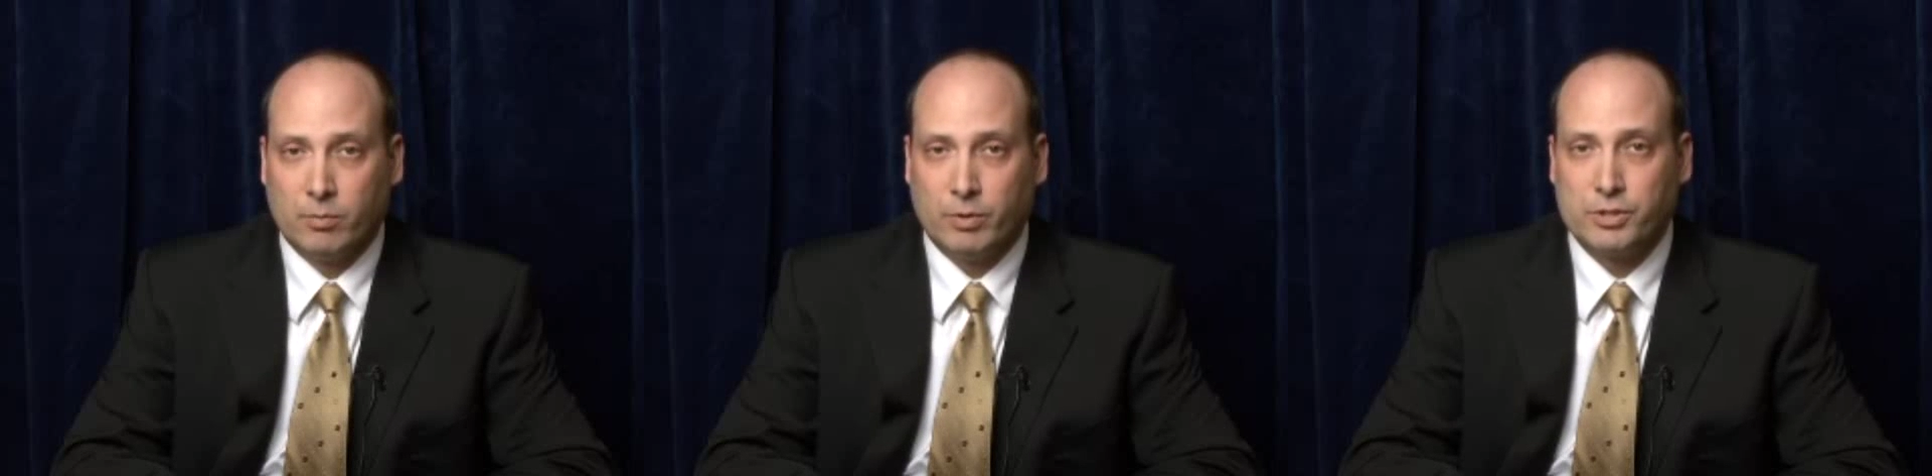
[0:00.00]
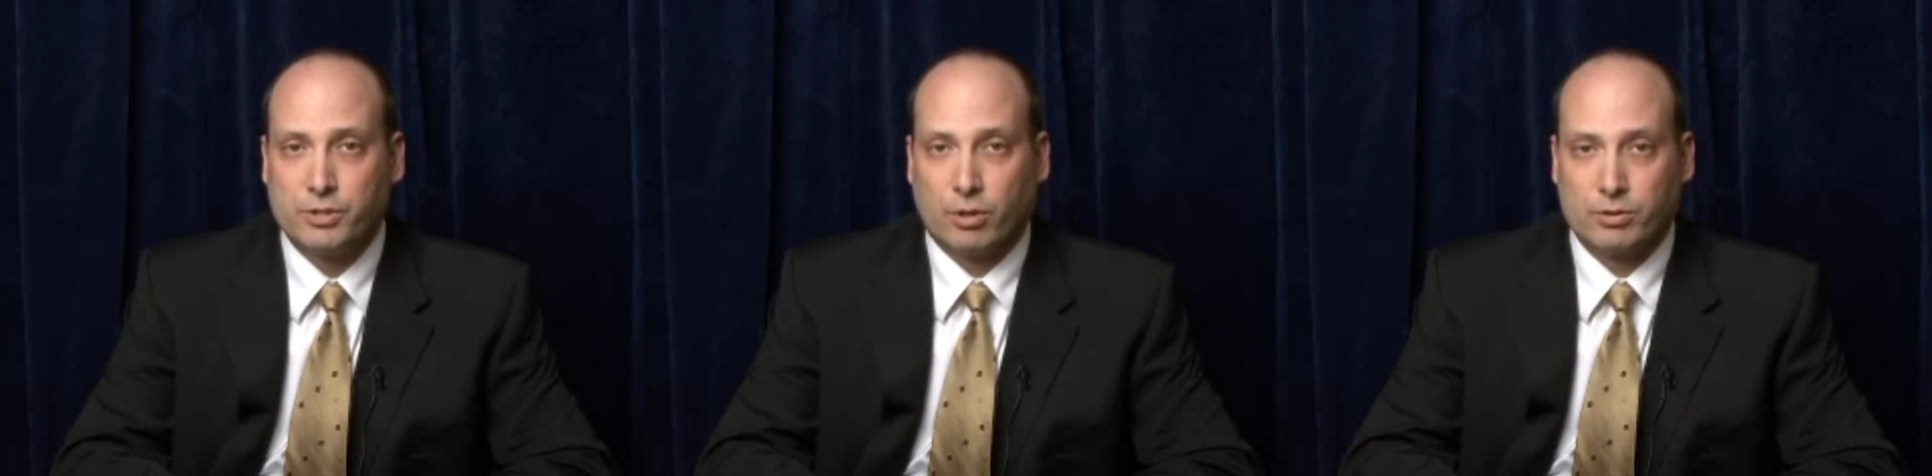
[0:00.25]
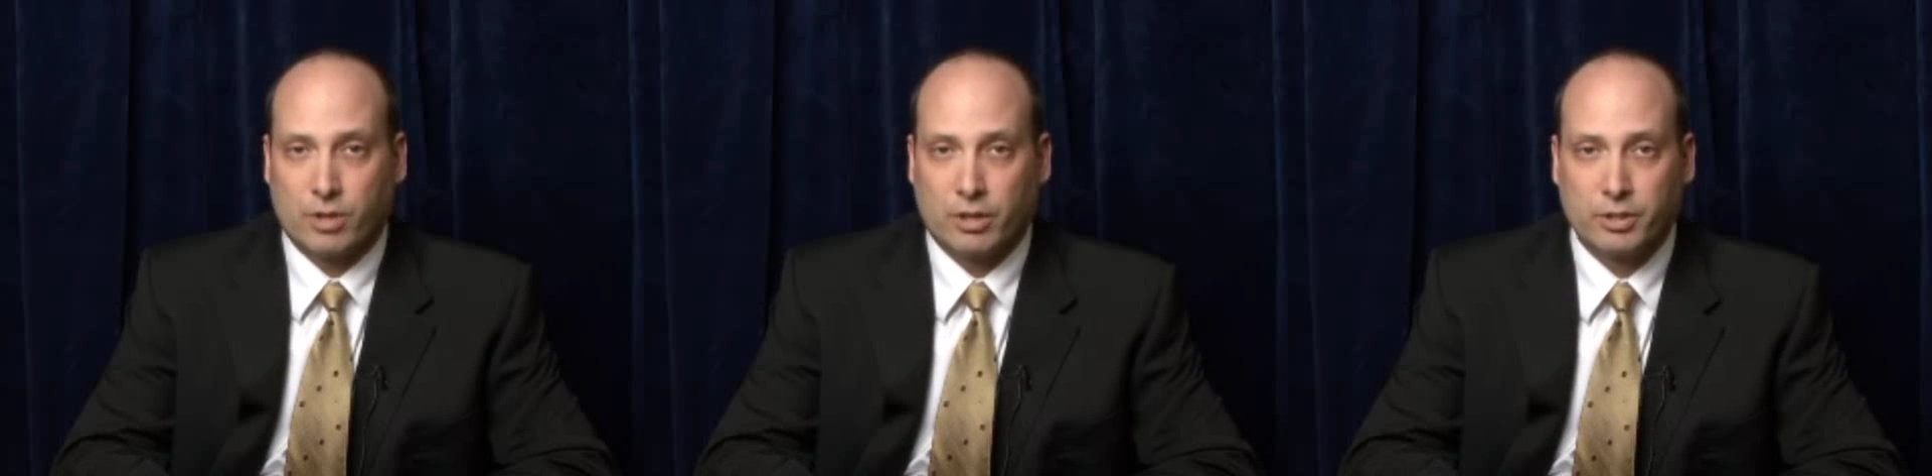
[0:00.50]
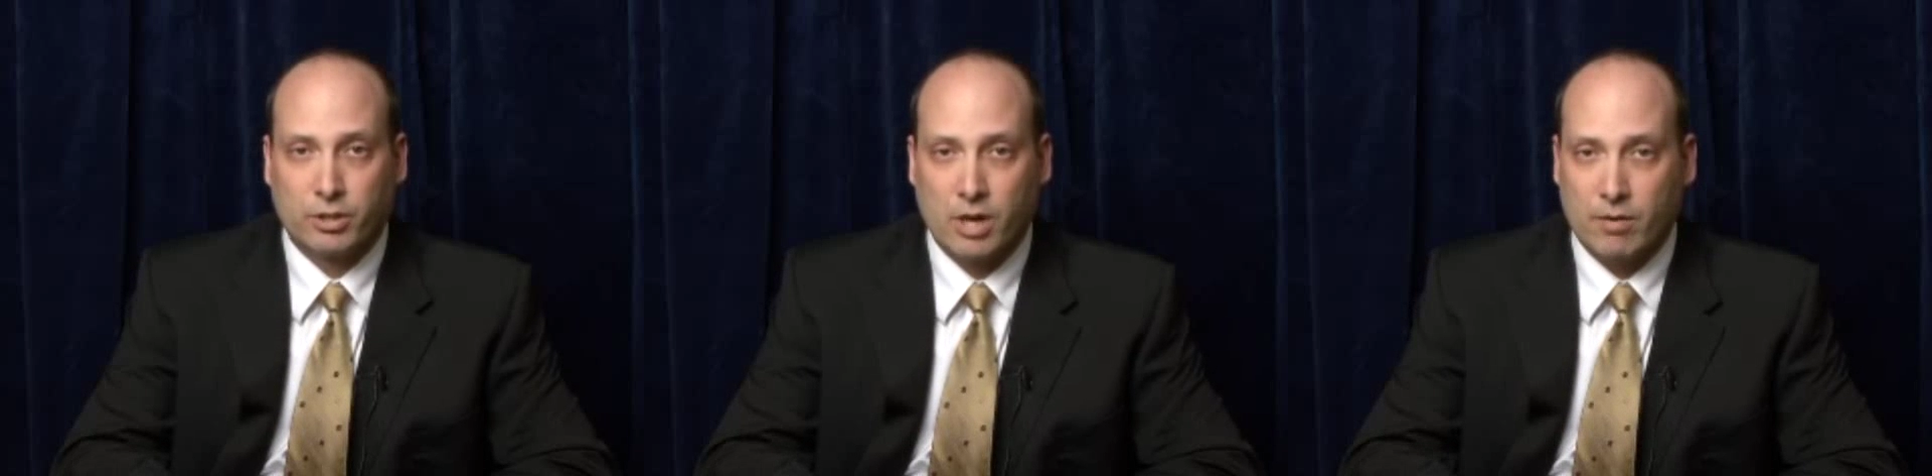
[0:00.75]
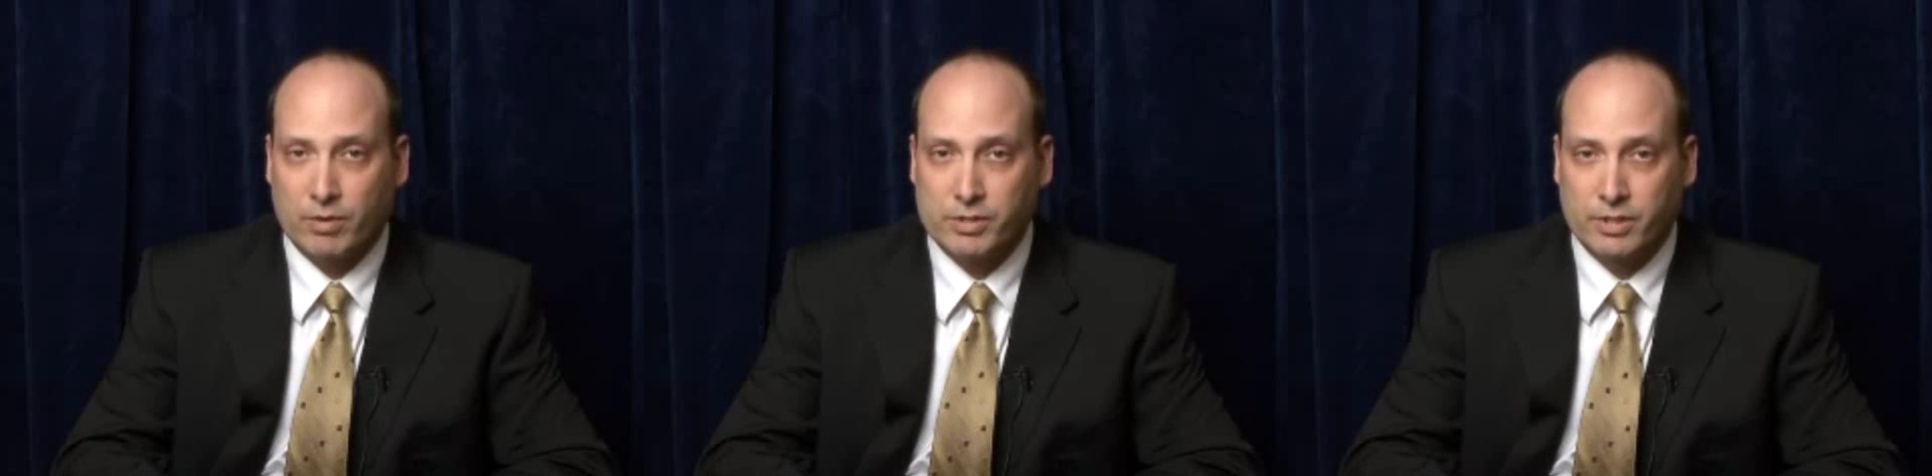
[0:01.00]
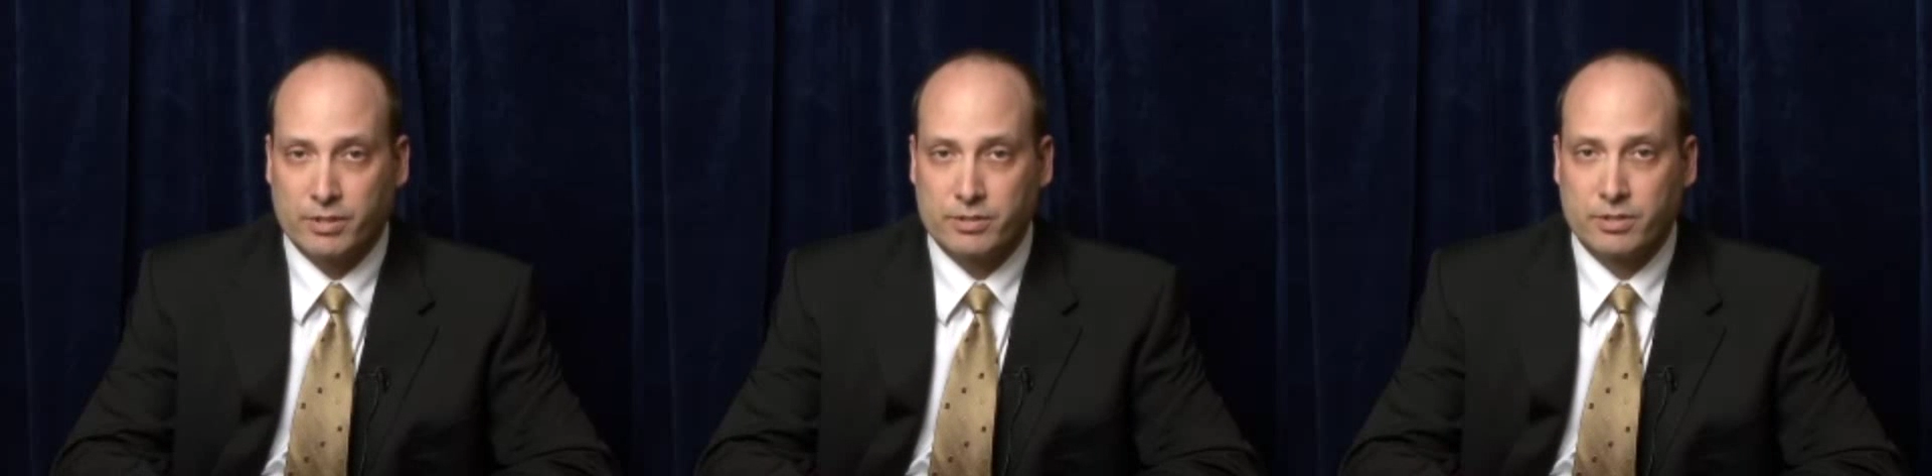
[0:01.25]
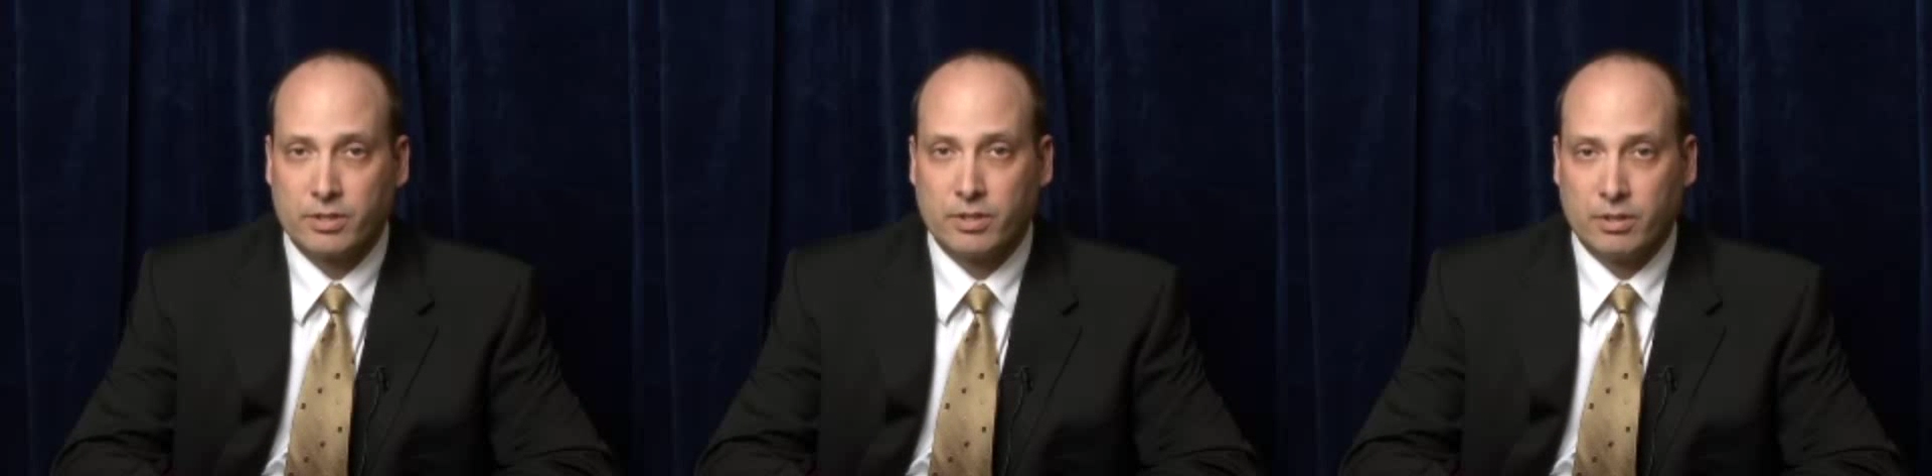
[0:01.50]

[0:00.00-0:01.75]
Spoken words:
which shows all your coverages.